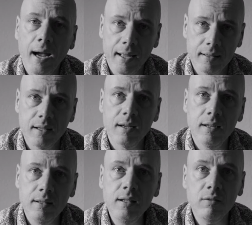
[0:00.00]
and
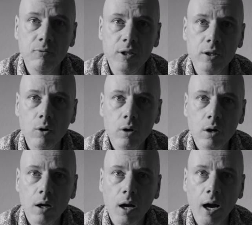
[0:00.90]
in this video
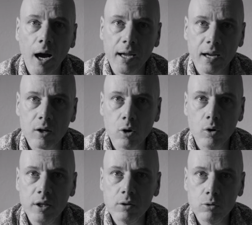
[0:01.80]
I am
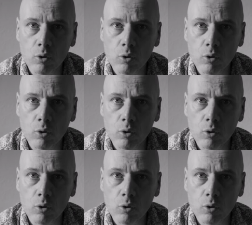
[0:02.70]
going